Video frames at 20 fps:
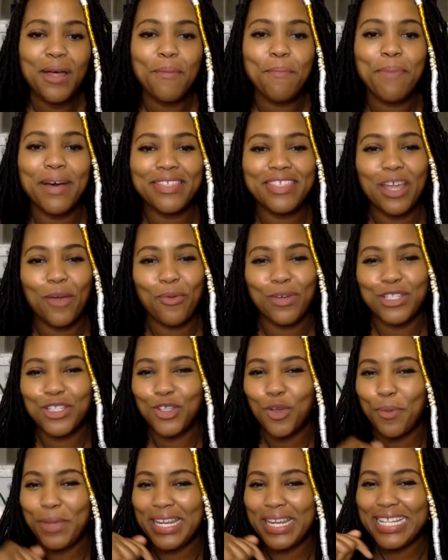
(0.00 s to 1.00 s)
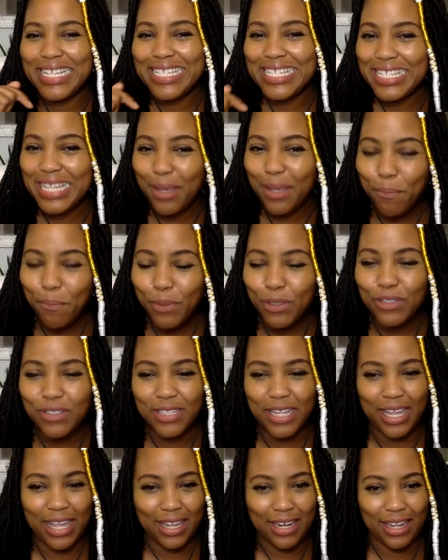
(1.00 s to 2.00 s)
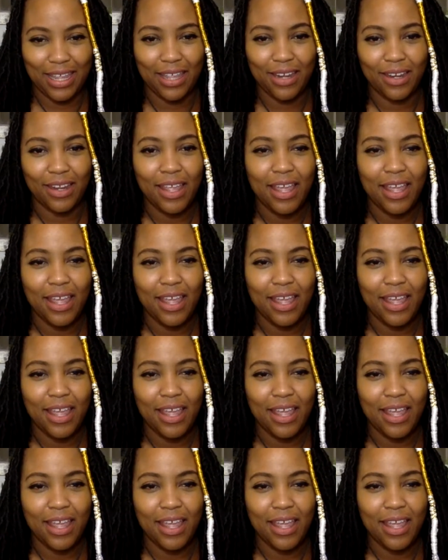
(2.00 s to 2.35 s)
but there were so many symbols in it